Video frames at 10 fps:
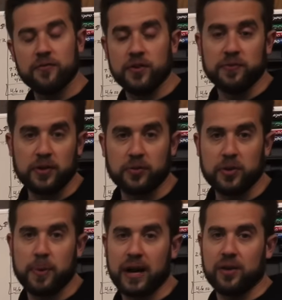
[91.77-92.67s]

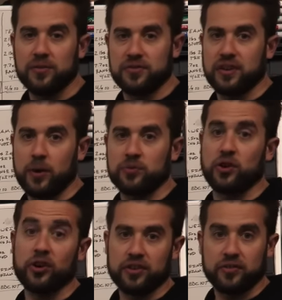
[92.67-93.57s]
53 pounds and I was
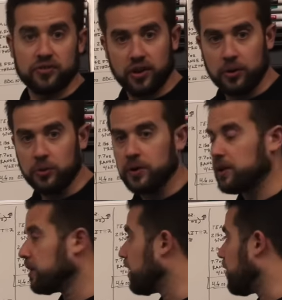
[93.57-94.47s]
hurting. So
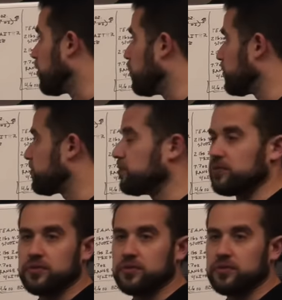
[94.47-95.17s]
I've almost